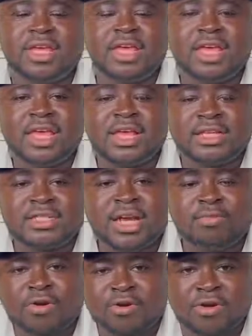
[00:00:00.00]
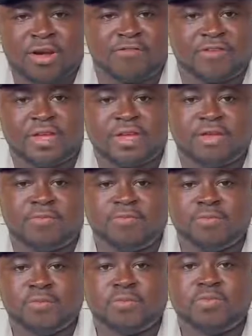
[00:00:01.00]
In demographic,
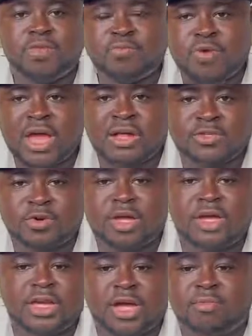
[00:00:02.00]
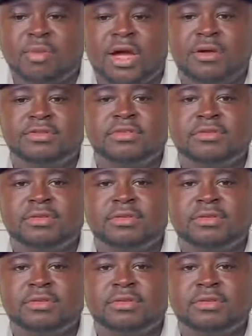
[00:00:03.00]
we are talking about